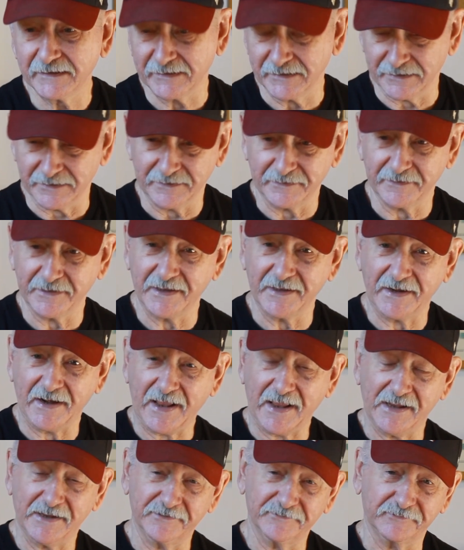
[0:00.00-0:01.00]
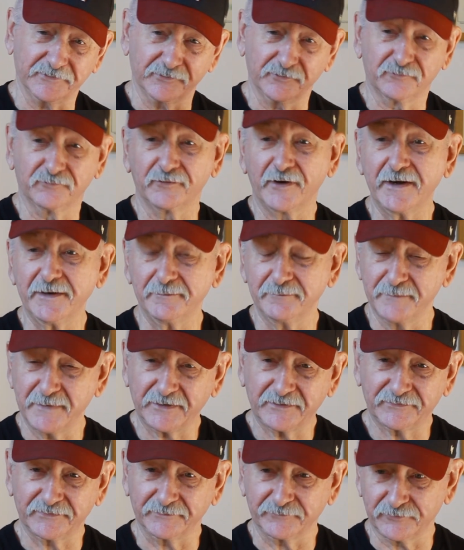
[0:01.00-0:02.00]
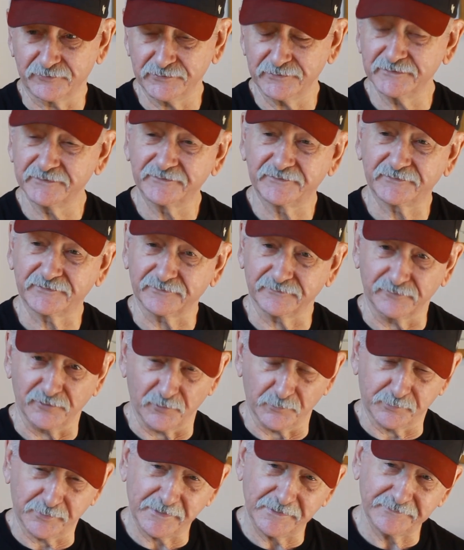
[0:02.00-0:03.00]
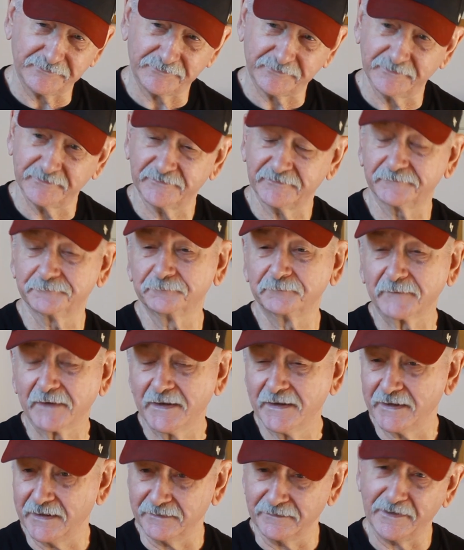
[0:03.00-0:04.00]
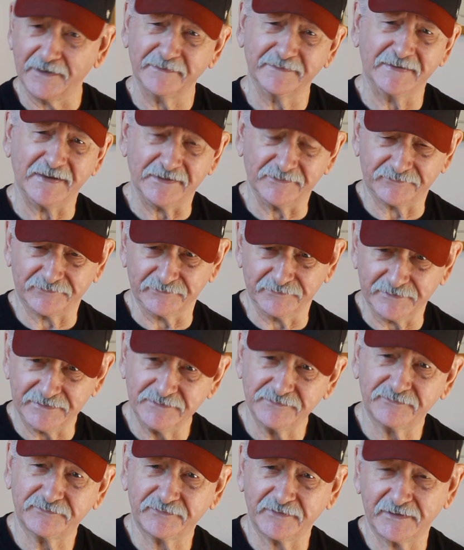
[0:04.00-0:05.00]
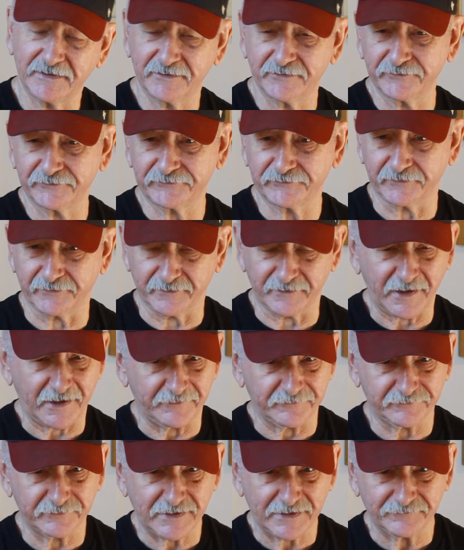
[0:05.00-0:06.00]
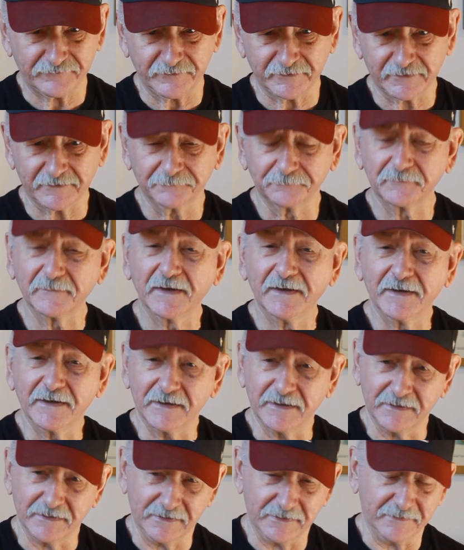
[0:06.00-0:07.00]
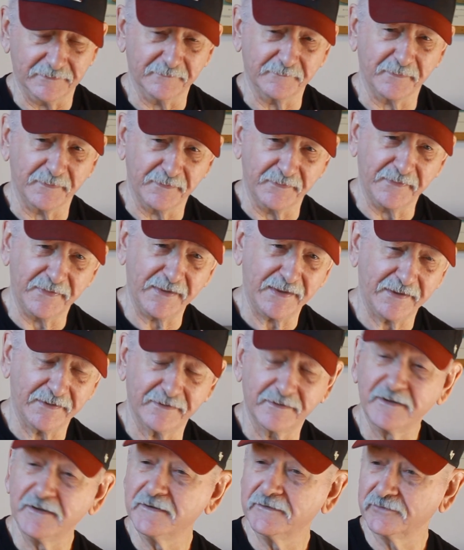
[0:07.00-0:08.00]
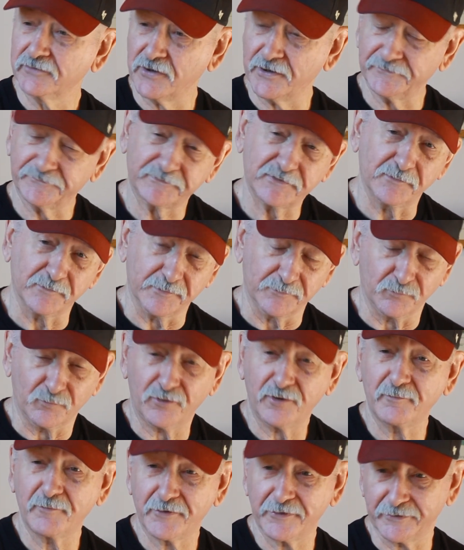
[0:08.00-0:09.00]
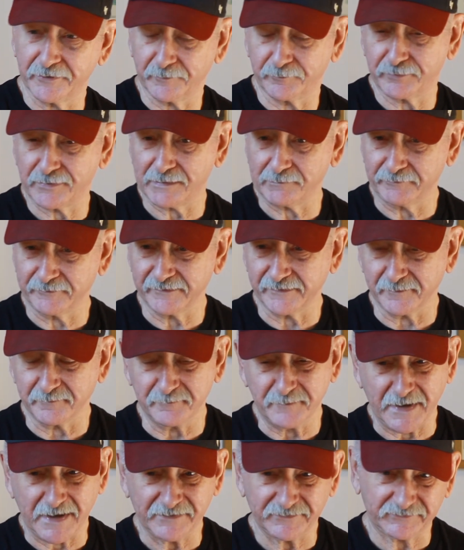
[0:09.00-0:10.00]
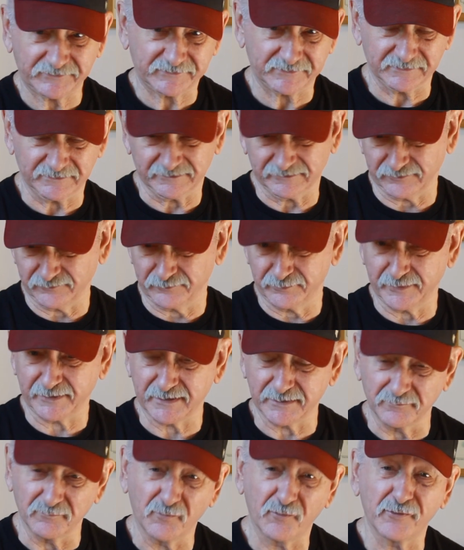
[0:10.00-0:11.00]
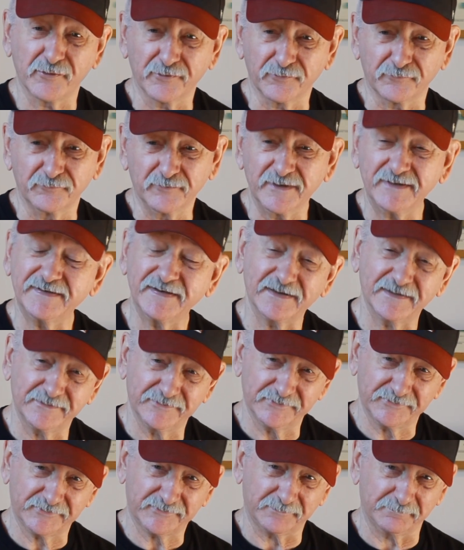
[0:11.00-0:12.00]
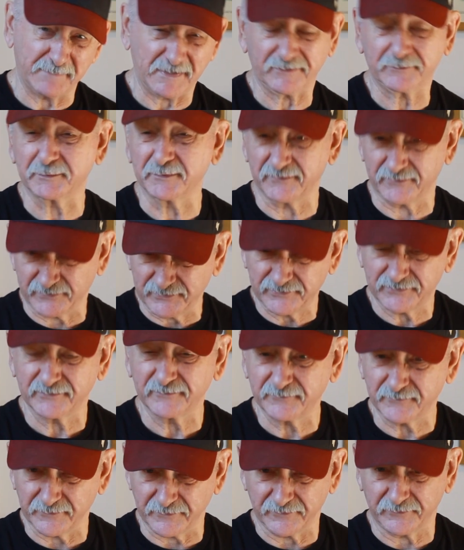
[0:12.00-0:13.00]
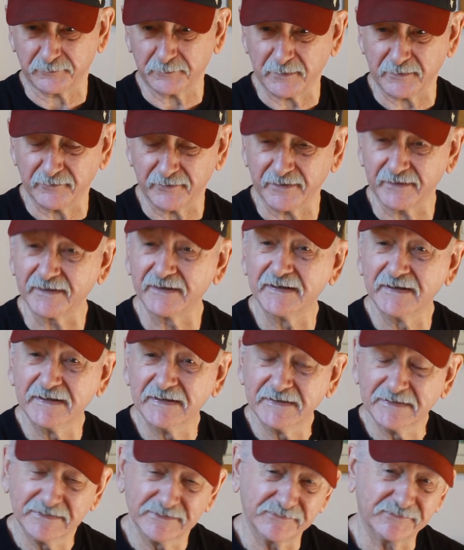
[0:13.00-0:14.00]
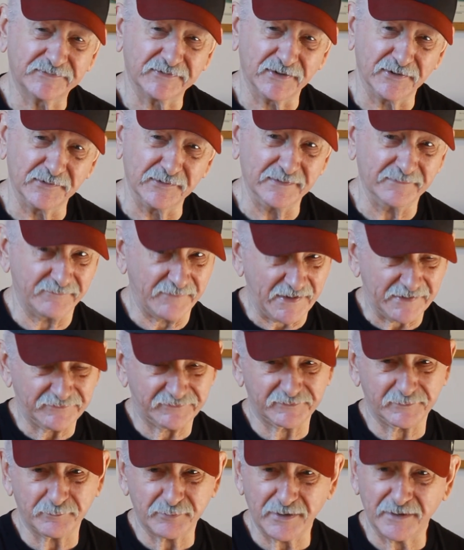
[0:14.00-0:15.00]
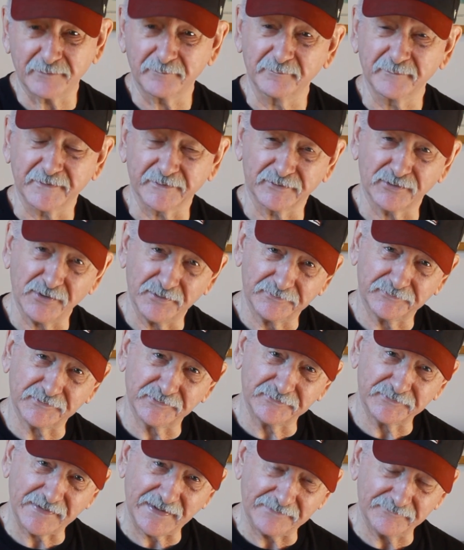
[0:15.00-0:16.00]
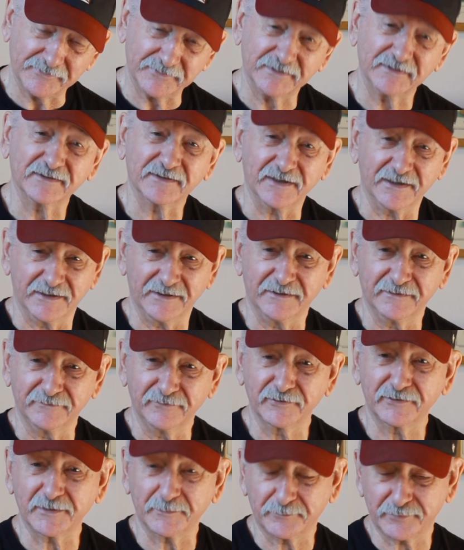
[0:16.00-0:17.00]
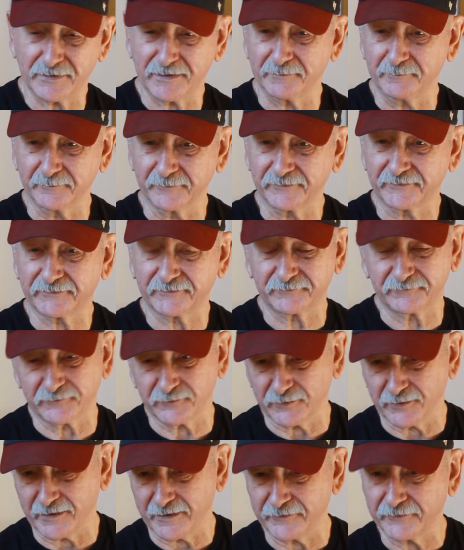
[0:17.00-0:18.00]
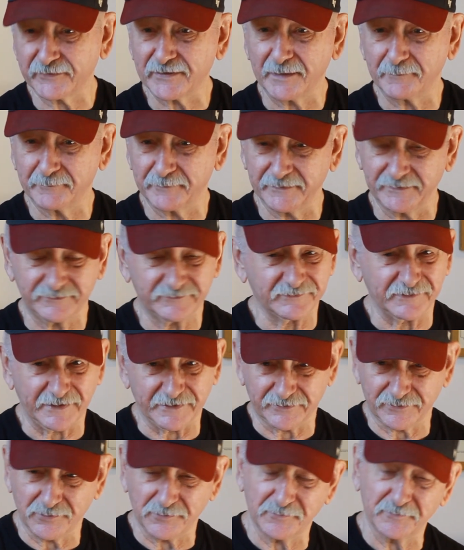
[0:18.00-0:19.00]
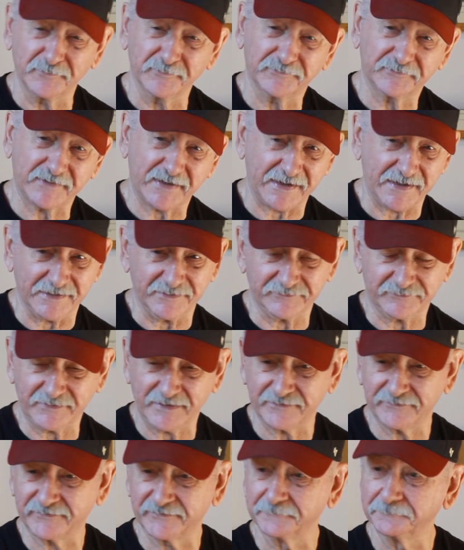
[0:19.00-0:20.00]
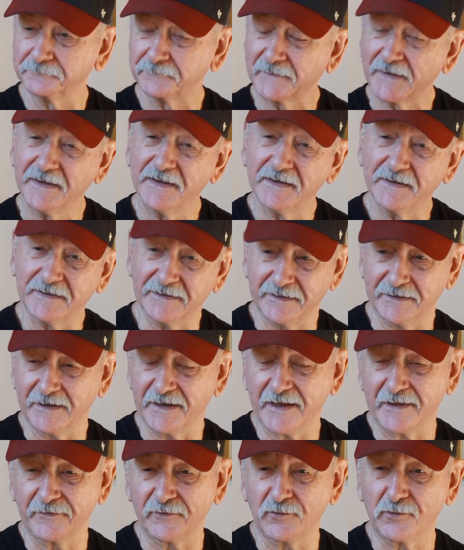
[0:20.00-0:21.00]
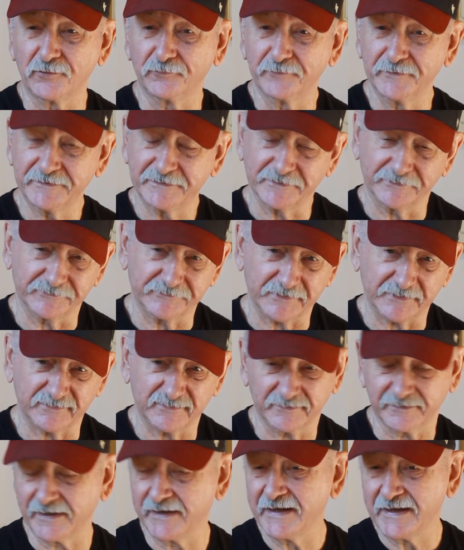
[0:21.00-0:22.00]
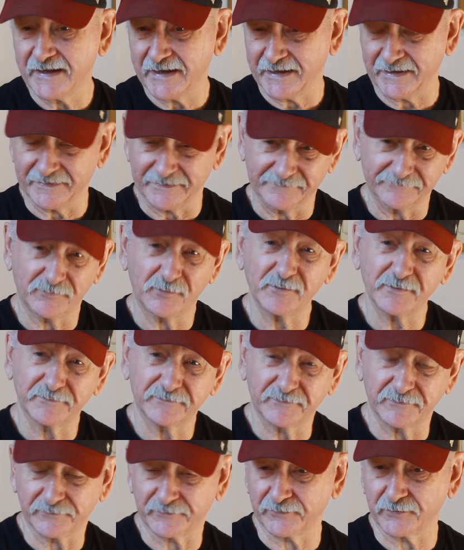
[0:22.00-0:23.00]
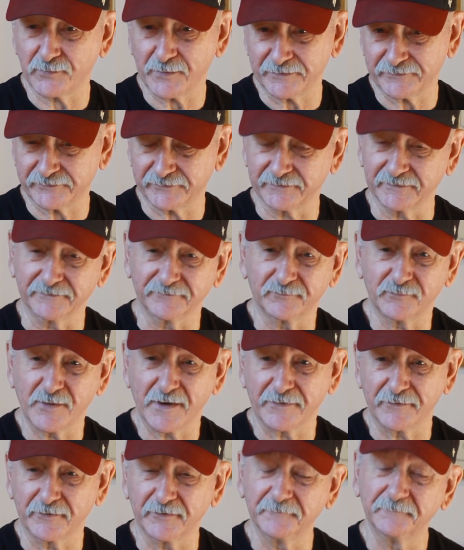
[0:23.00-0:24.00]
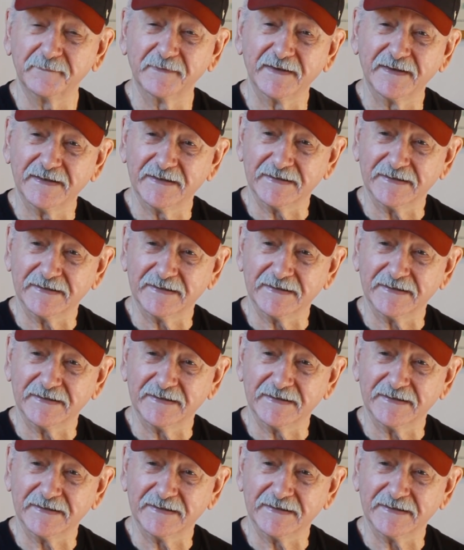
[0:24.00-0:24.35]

and has a great mix of goods, low prices, a lot of gasoline sales, so a lot of traffic. Costco and Walmart are probably the best brick and mortar retailers, best positioned for this period. So if that's the problem that Costco's having, look at problems for other companies like Kohl's, KSS, and the whole retail section. And then, of course, there's the question of whether